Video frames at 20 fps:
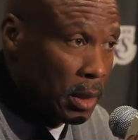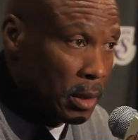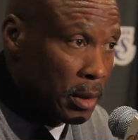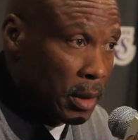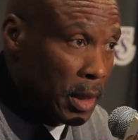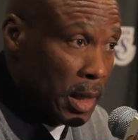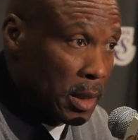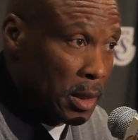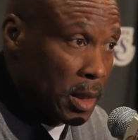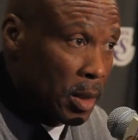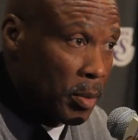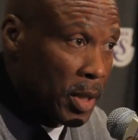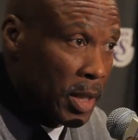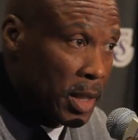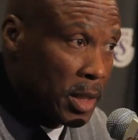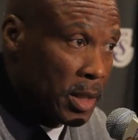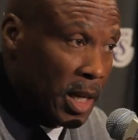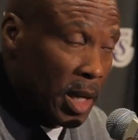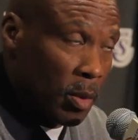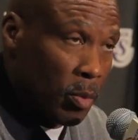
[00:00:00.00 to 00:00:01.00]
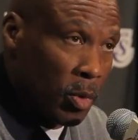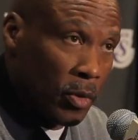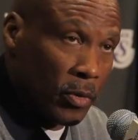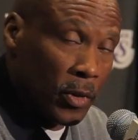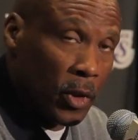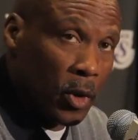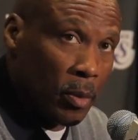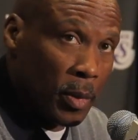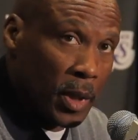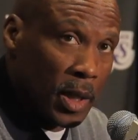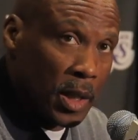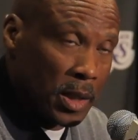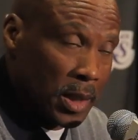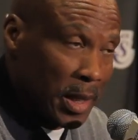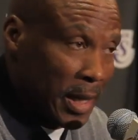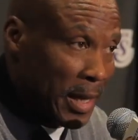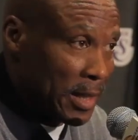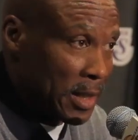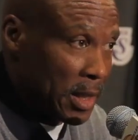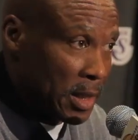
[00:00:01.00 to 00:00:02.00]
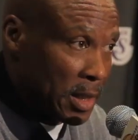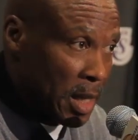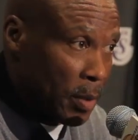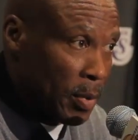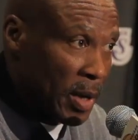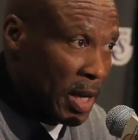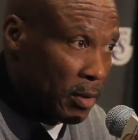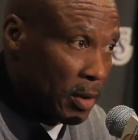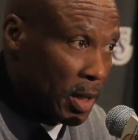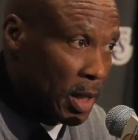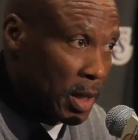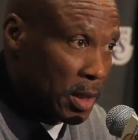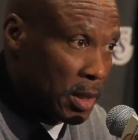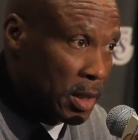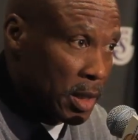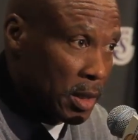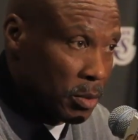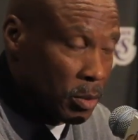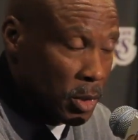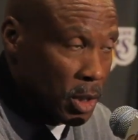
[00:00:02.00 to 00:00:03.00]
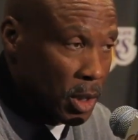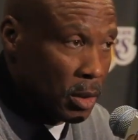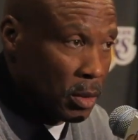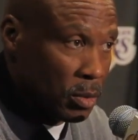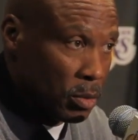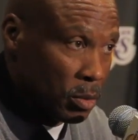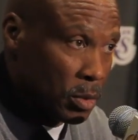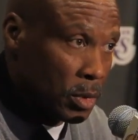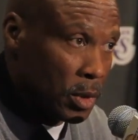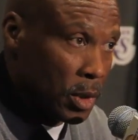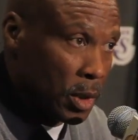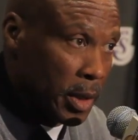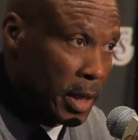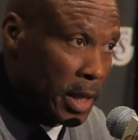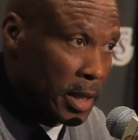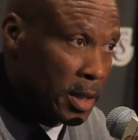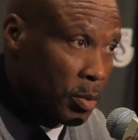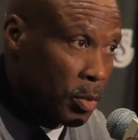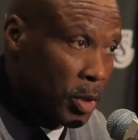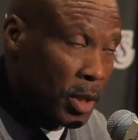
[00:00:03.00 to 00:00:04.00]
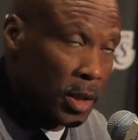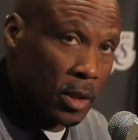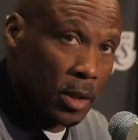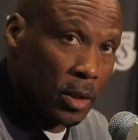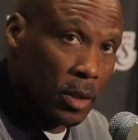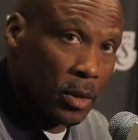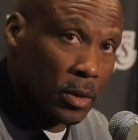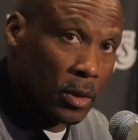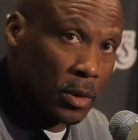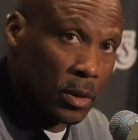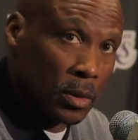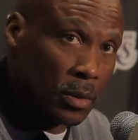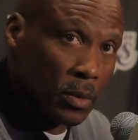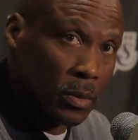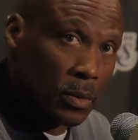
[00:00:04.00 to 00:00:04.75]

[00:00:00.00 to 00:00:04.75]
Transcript: yeah, that's something that he's capable of doing because he has that type of athleticism. So you know, he has to put it to use.